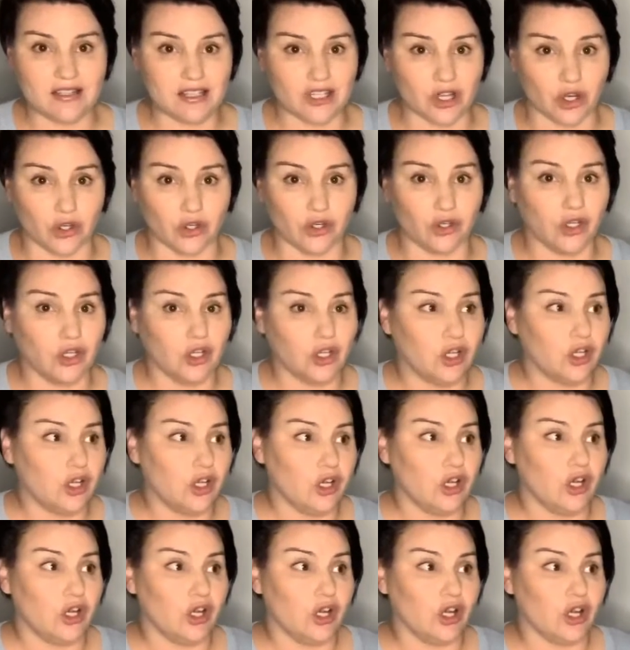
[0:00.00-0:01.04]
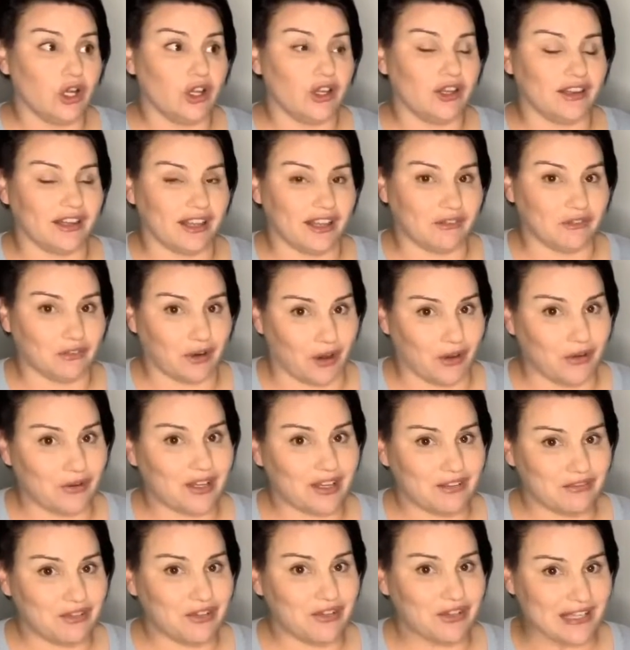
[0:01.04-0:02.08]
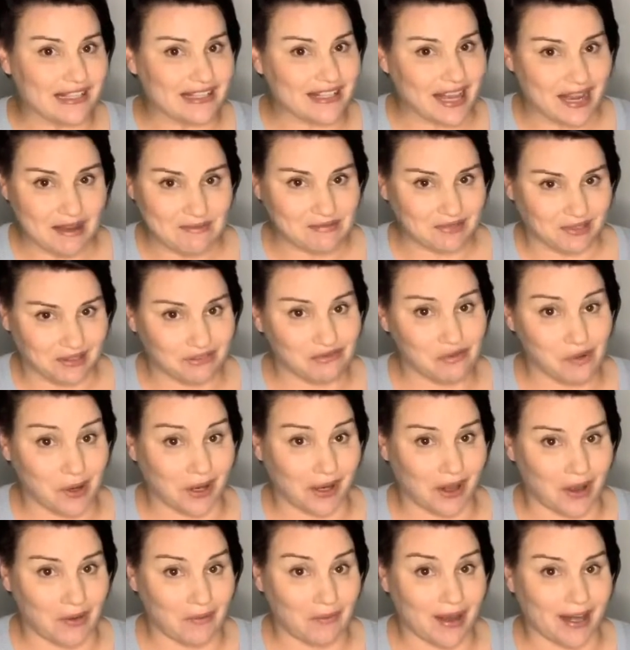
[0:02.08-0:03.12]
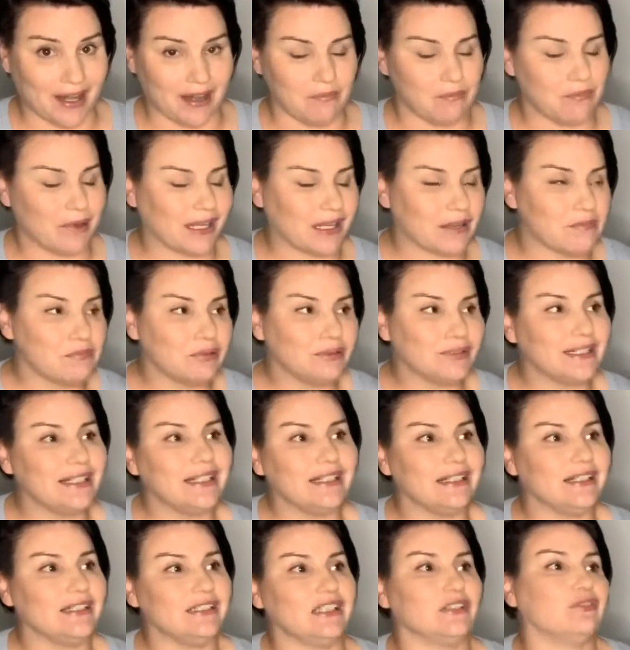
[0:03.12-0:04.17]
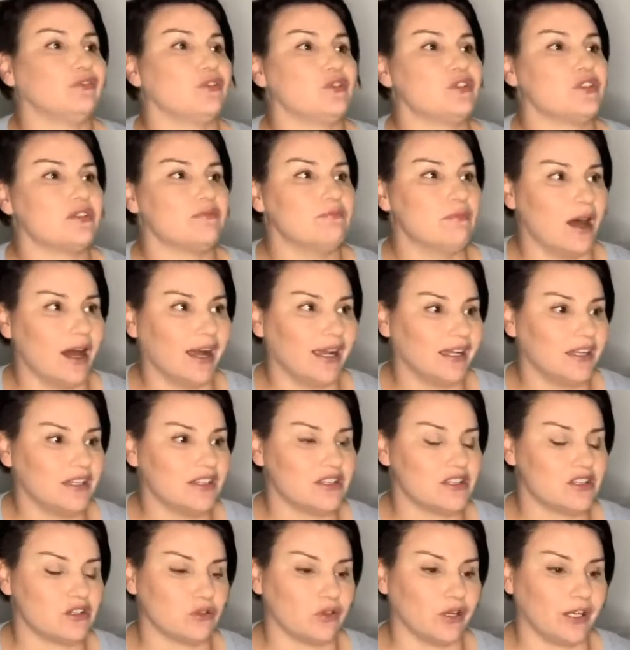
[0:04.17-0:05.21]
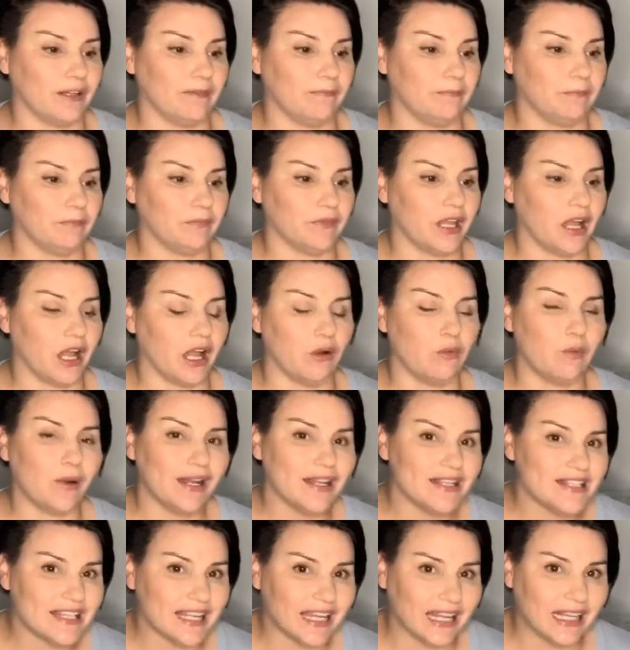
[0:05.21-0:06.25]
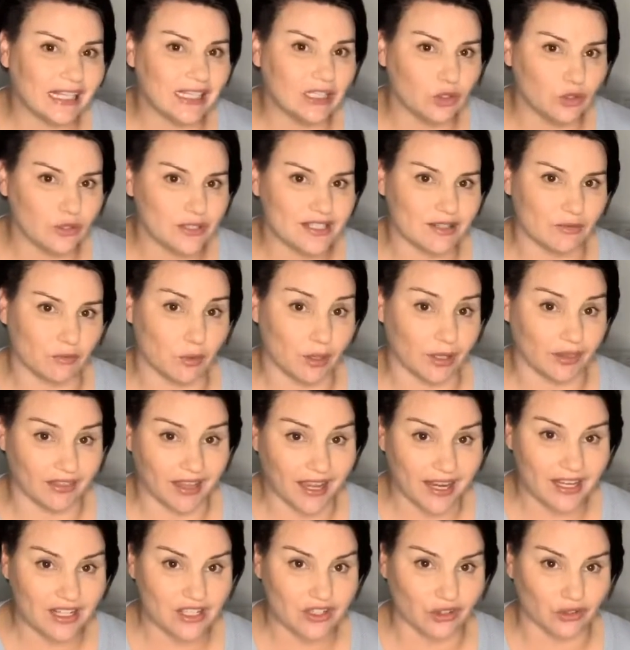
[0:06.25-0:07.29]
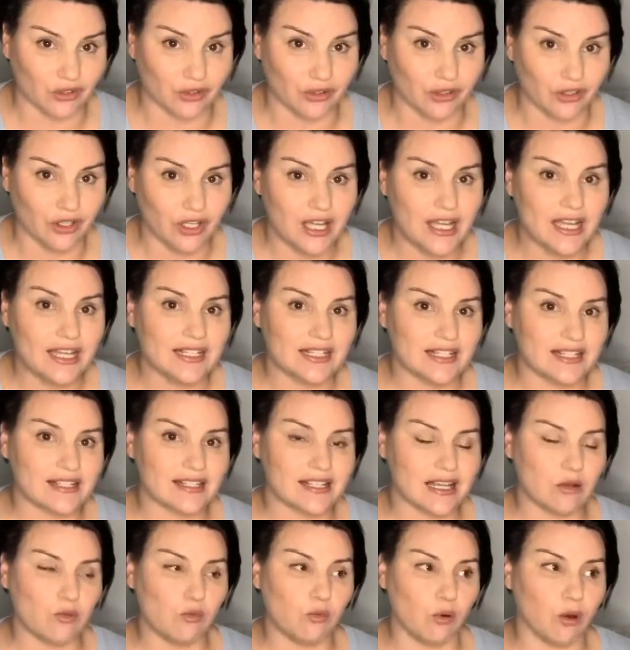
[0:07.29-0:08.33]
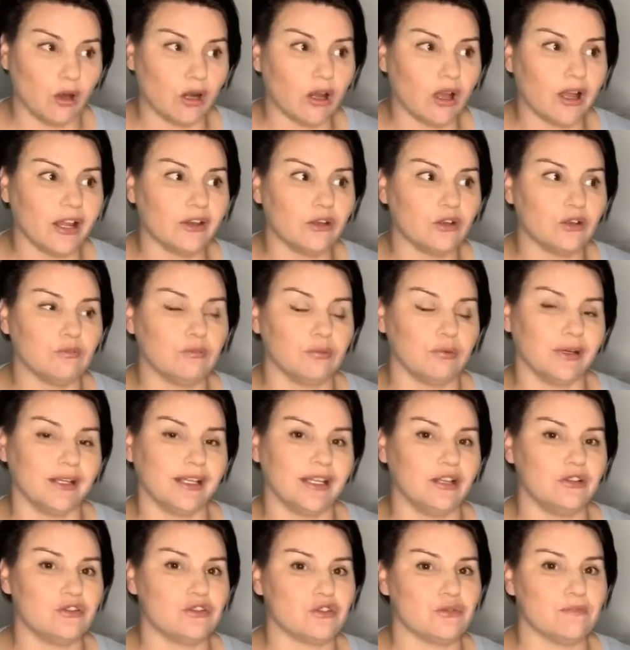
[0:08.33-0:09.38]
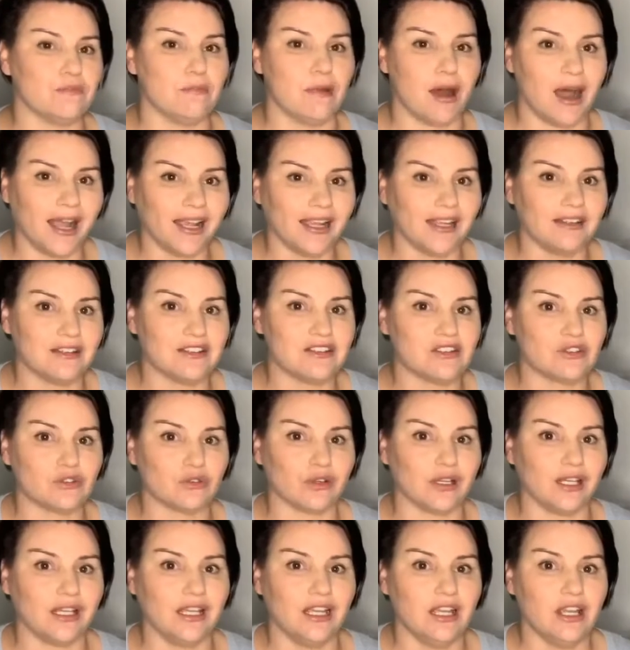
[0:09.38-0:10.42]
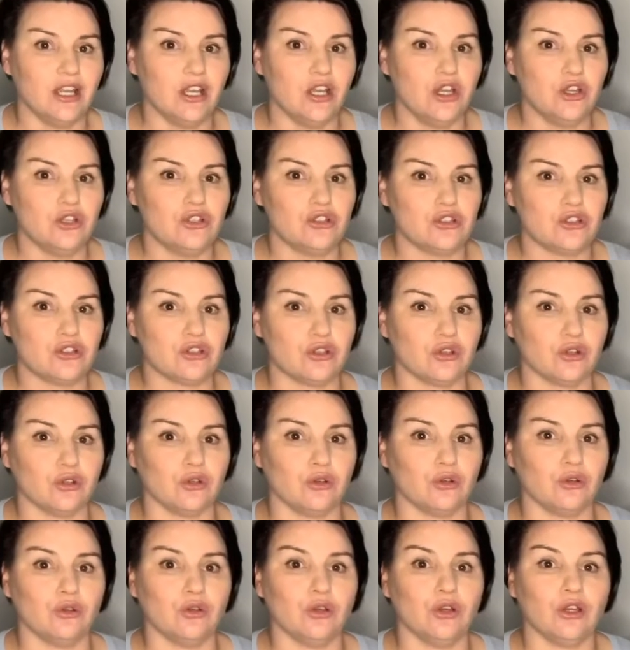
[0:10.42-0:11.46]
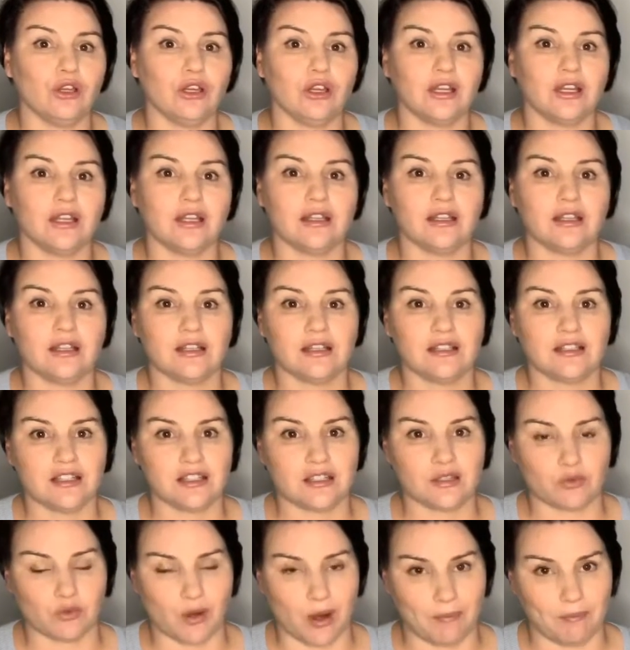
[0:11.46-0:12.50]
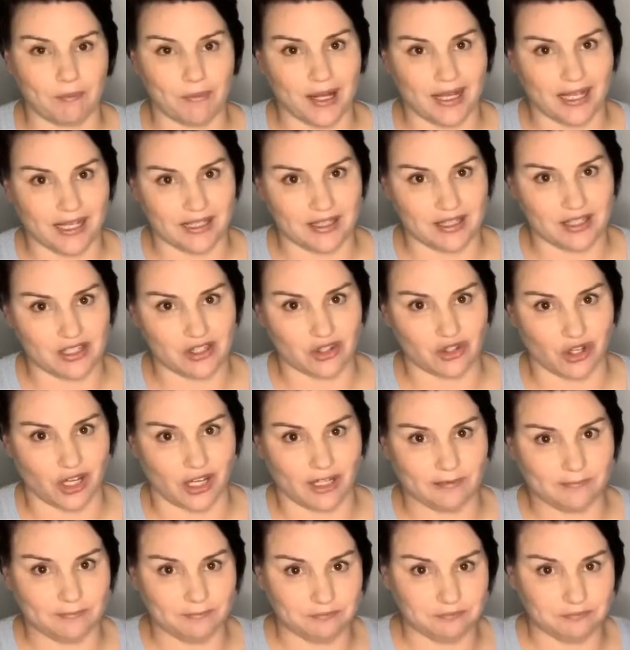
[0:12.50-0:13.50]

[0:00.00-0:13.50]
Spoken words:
So I'll give you an example of where I went, but completely different to my industry. I went and looked at what they do to see what I could bring into my industry to disrupt my industry.